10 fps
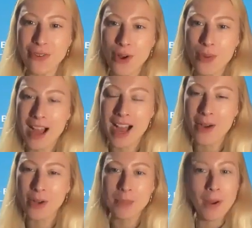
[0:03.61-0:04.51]
from
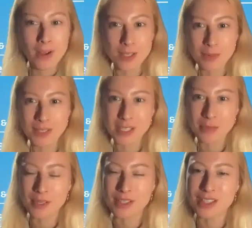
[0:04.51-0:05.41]
our past
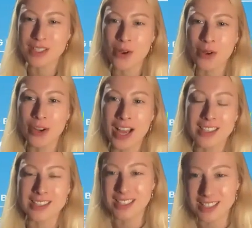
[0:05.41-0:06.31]
participants on
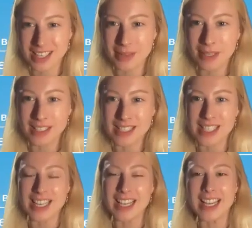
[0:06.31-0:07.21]
our
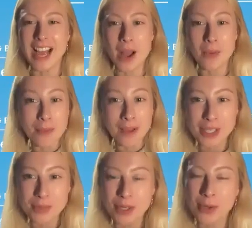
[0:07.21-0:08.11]
sustainability
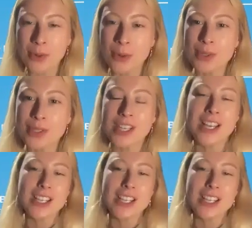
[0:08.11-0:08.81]
management course.